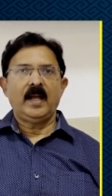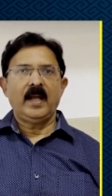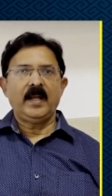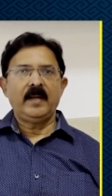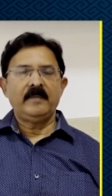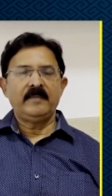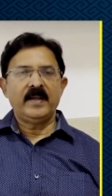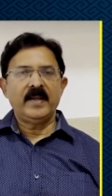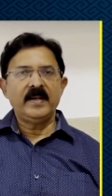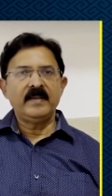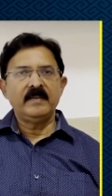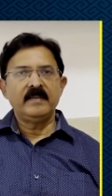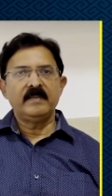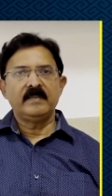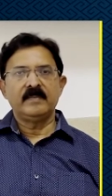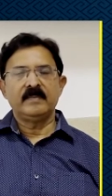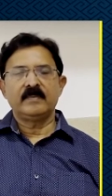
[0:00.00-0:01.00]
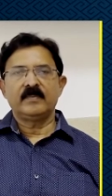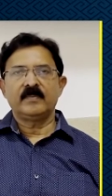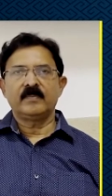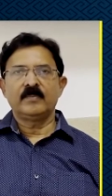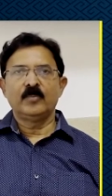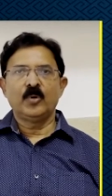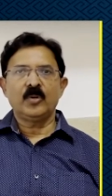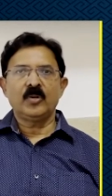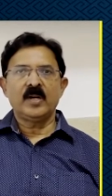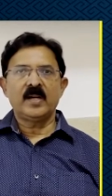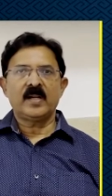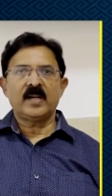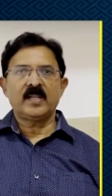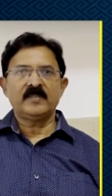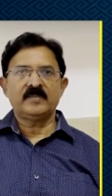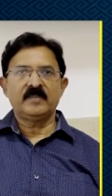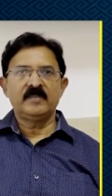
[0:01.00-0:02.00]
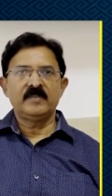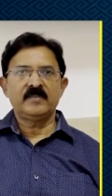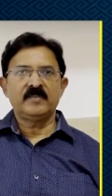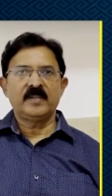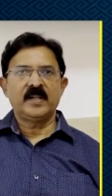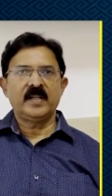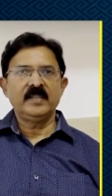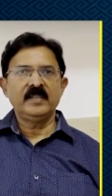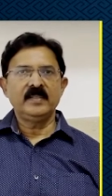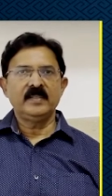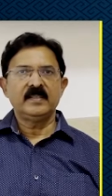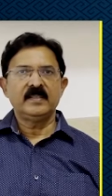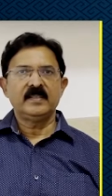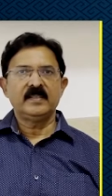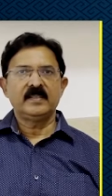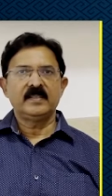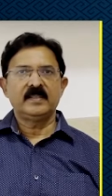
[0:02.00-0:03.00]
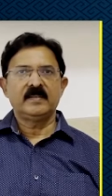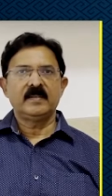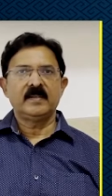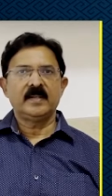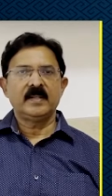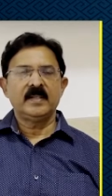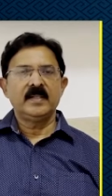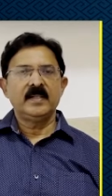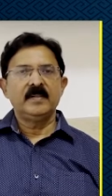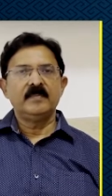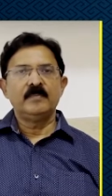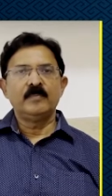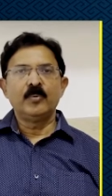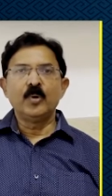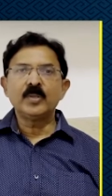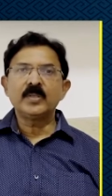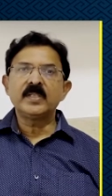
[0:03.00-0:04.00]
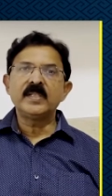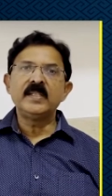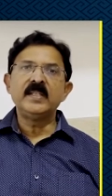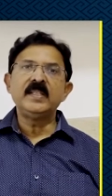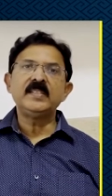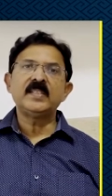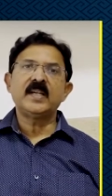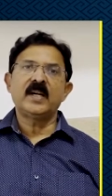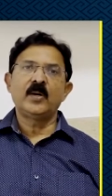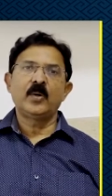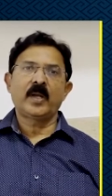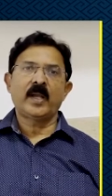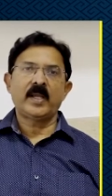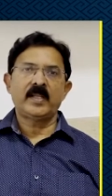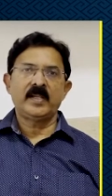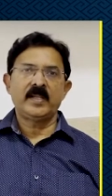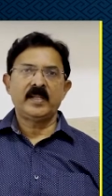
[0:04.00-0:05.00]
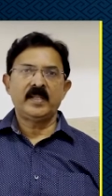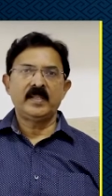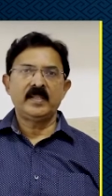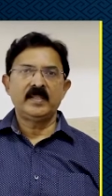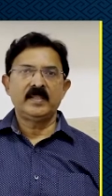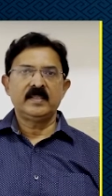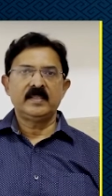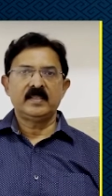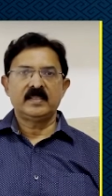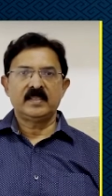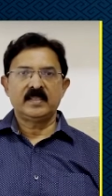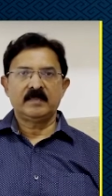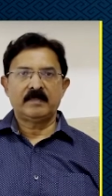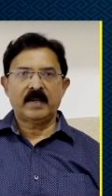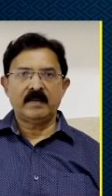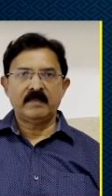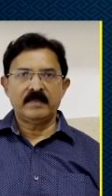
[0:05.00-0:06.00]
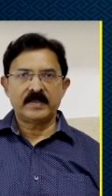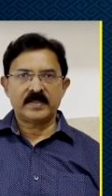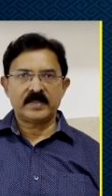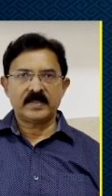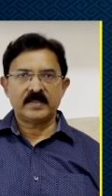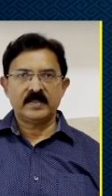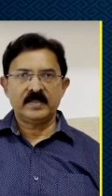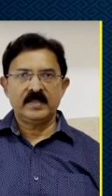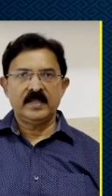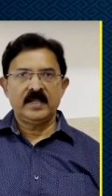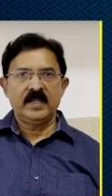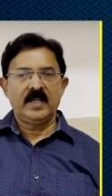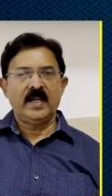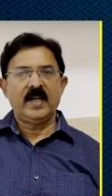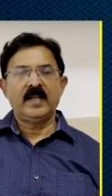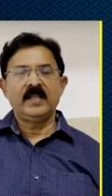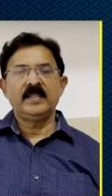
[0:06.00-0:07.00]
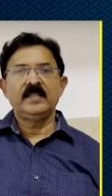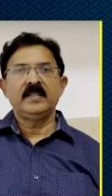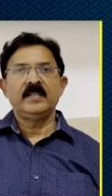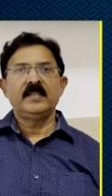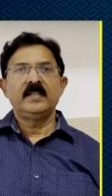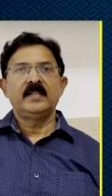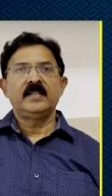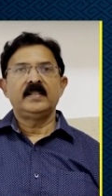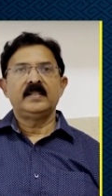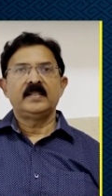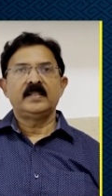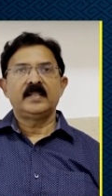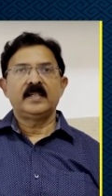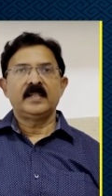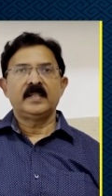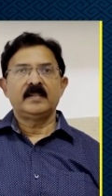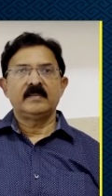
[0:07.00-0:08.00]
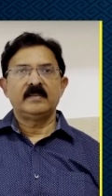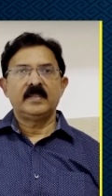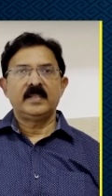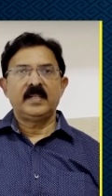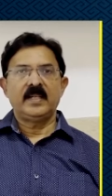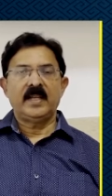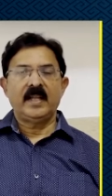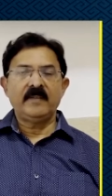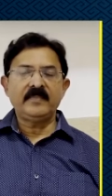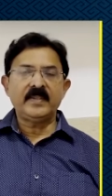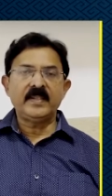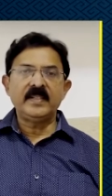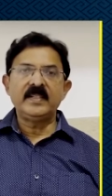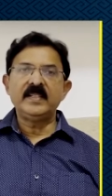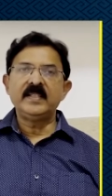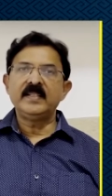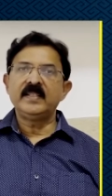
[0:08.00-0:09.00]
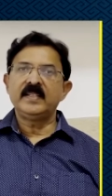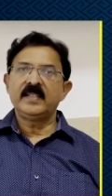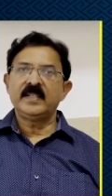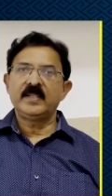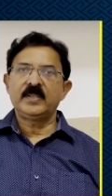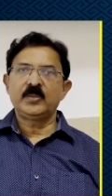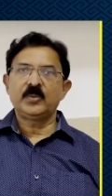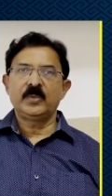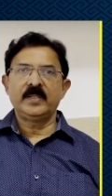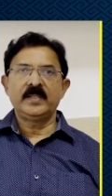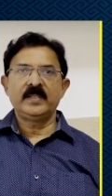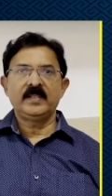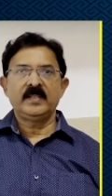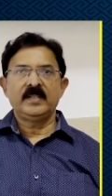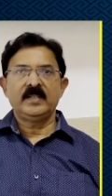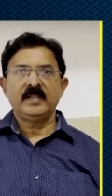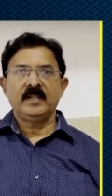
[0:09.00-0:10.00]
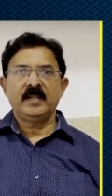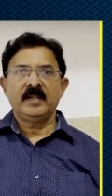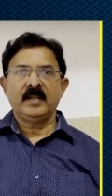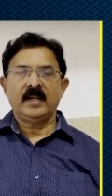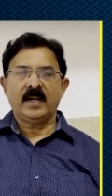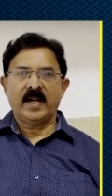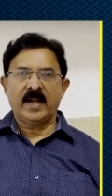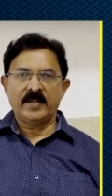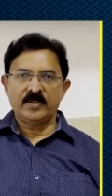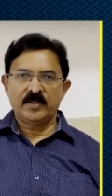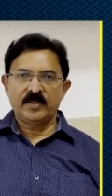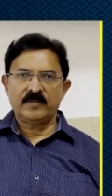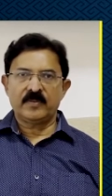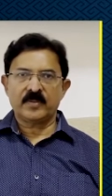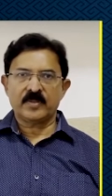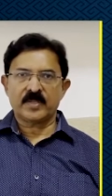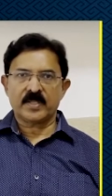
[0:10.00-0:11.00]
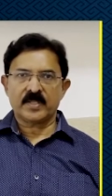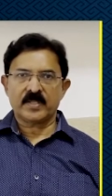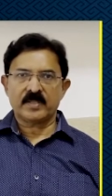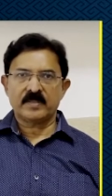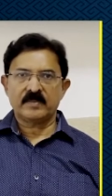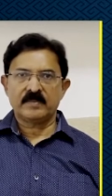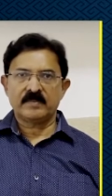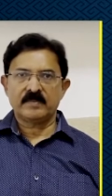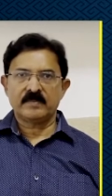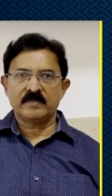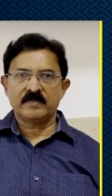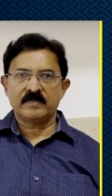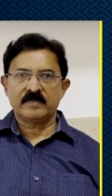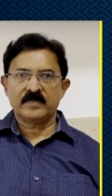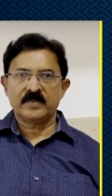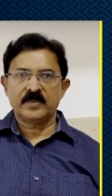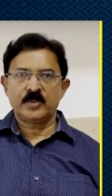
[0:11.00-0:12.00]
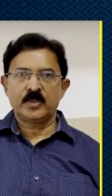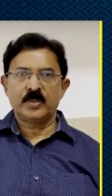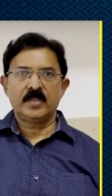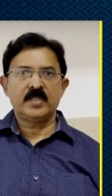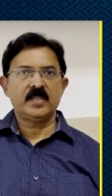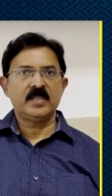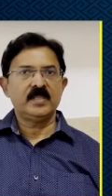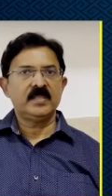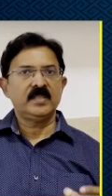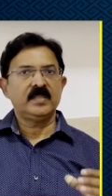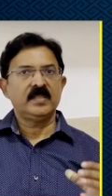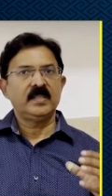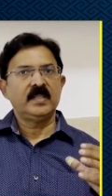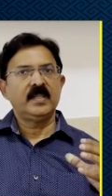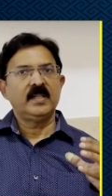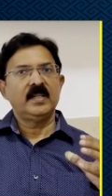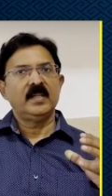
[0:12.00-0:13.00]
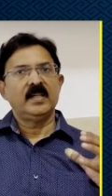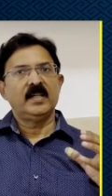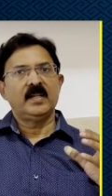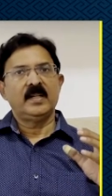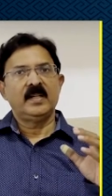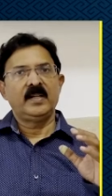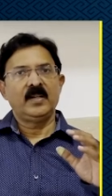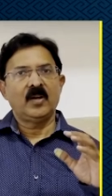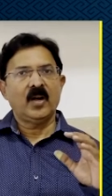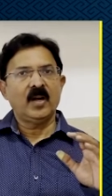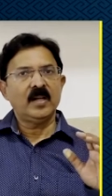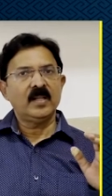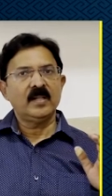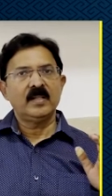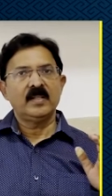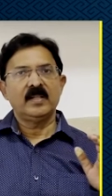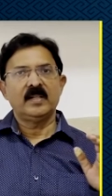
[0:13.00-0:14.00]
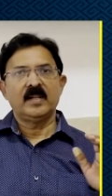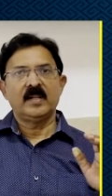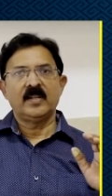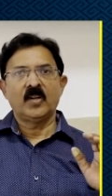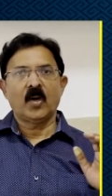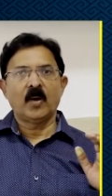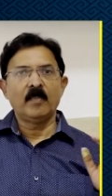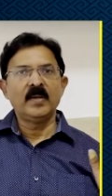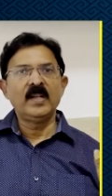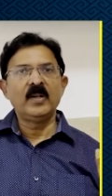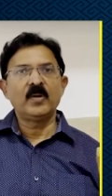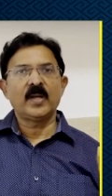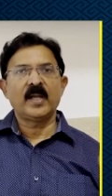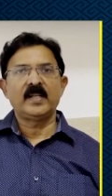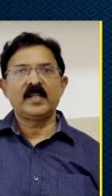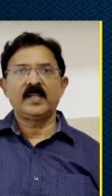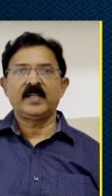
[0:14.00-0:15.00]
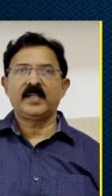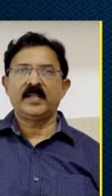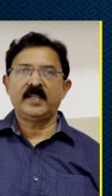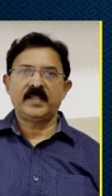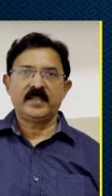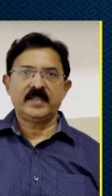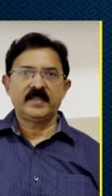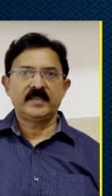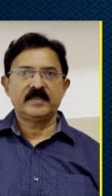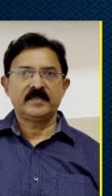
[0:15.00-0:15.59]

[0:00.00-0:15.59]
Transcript: and when more contrast films were done, both kidneys are located in the pelvis, and the left kidney is showing hydronephrosis. So this is not a normally located kidney.